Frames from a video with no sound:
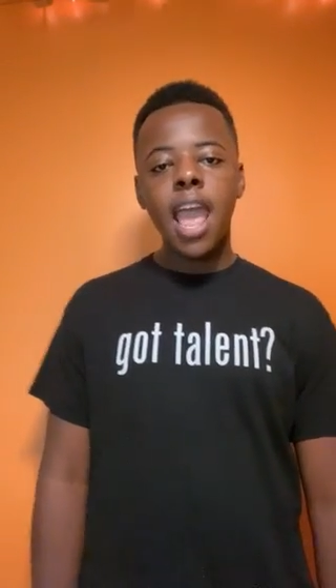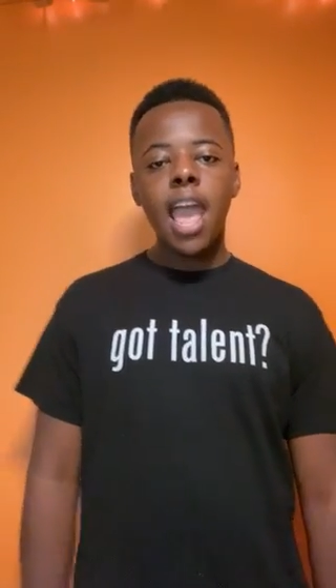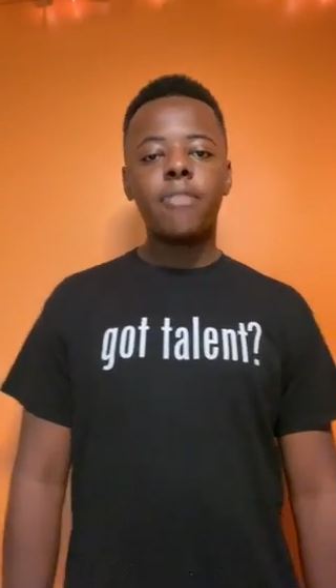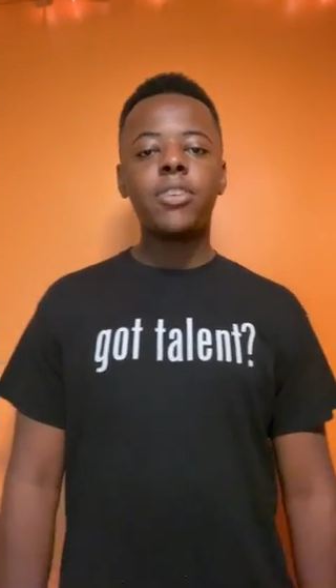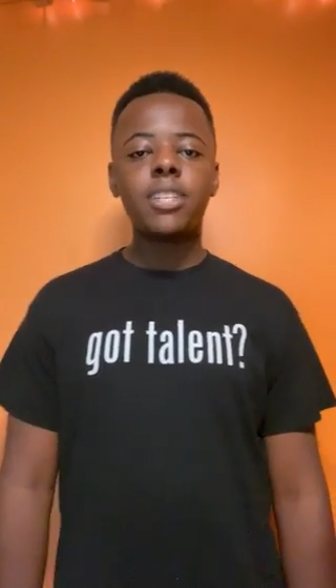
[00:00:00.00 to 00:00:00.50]

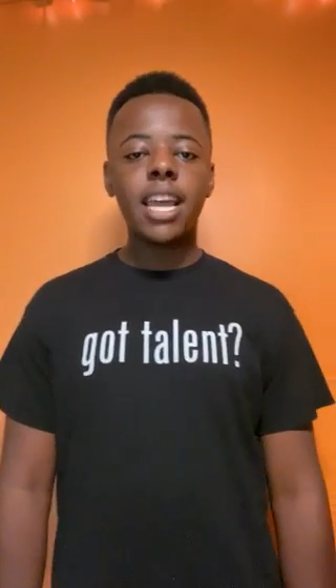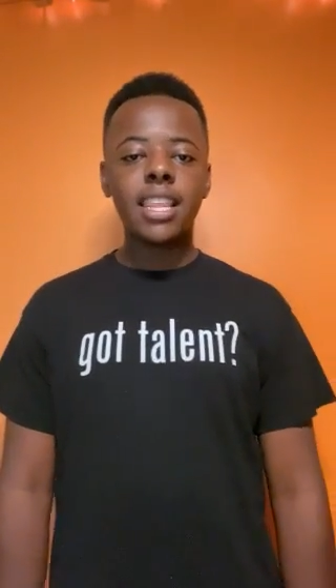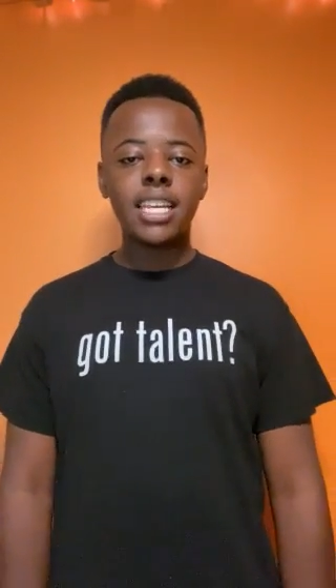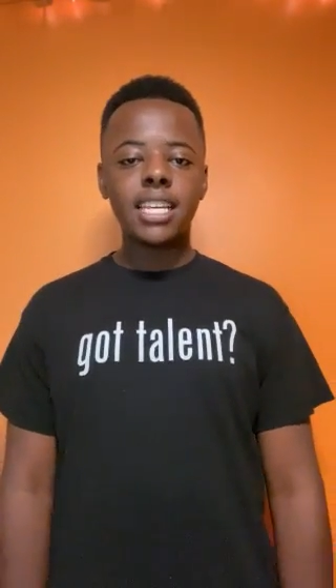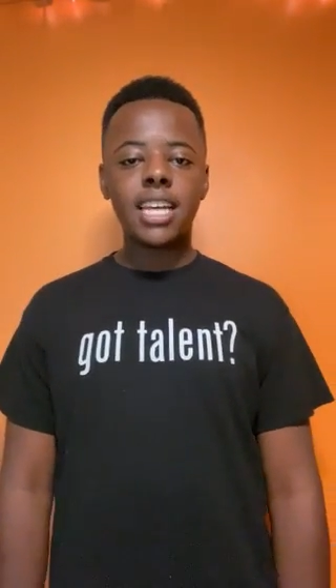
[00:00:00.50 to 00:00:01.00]
If you take
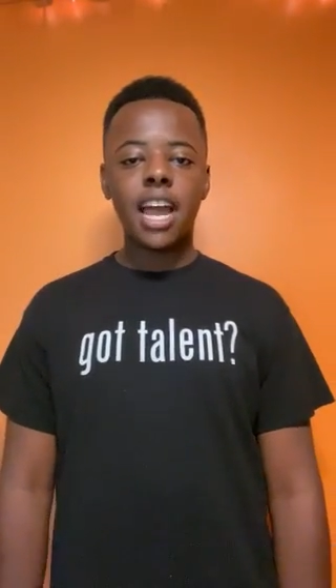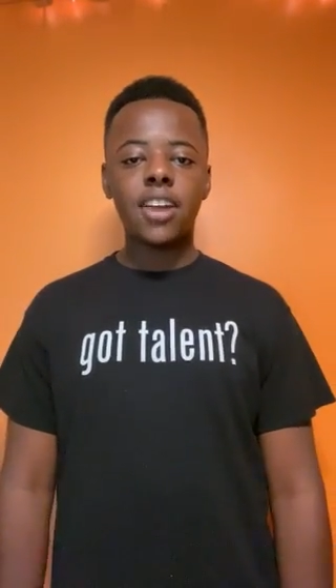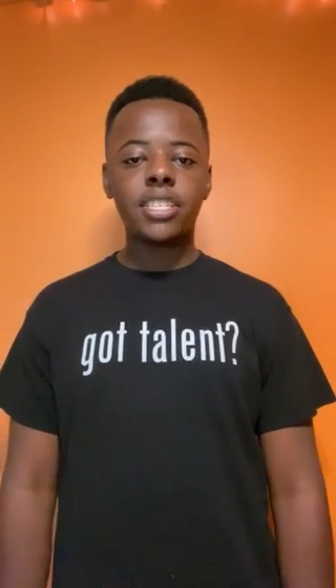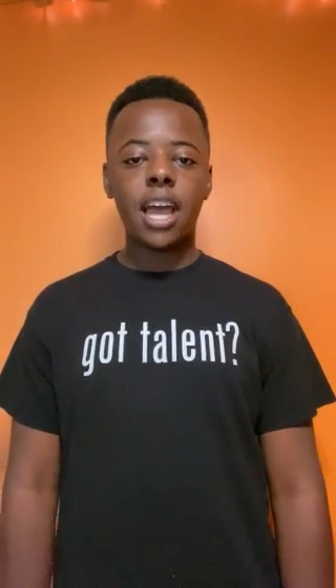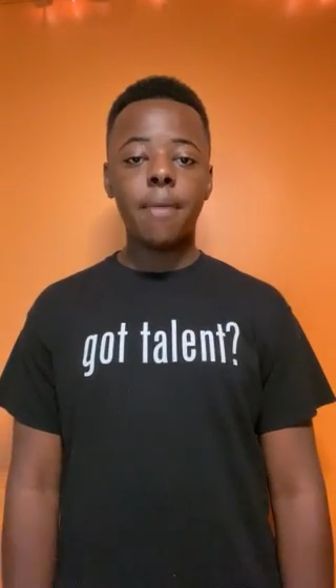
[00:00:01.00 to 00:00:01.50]
the entire
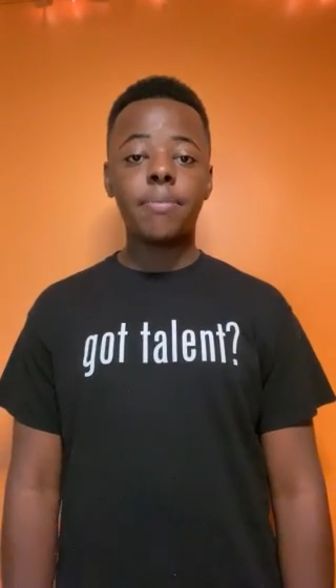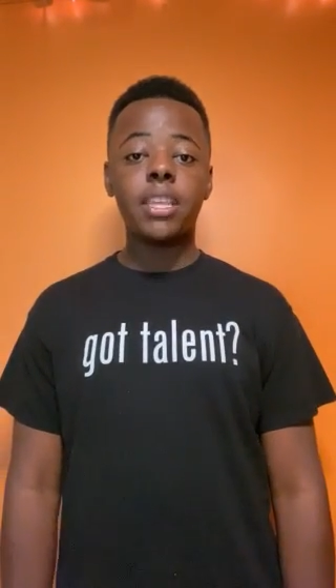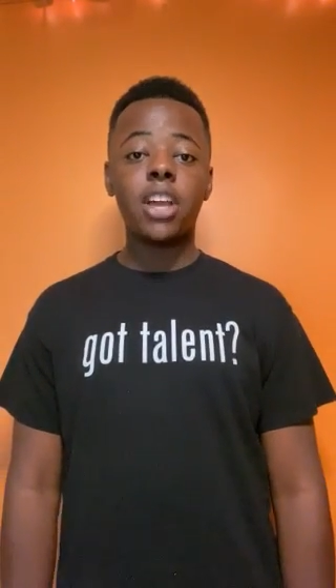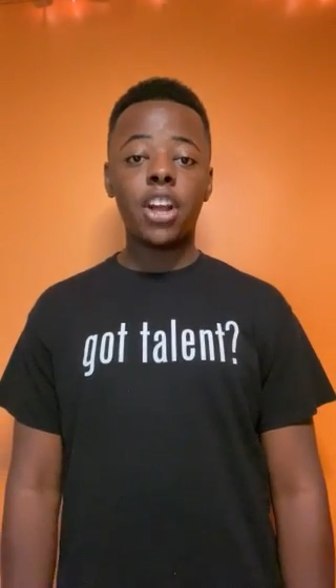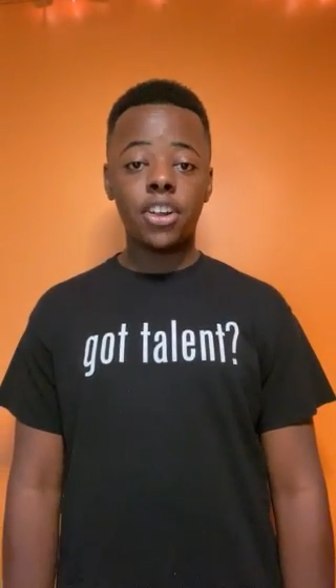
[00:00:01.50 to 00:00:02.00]
time
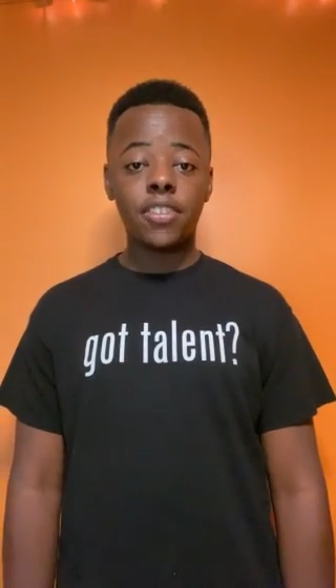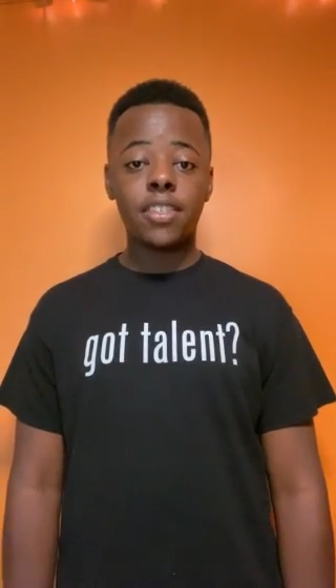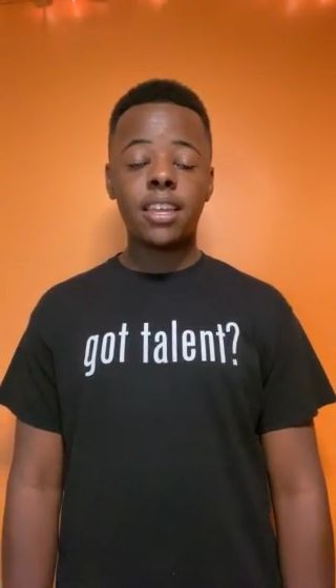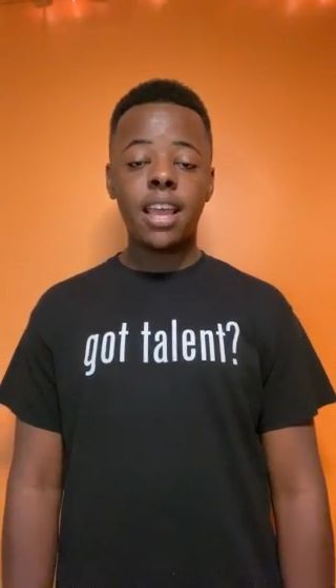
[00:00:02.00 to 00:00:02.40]
the Earth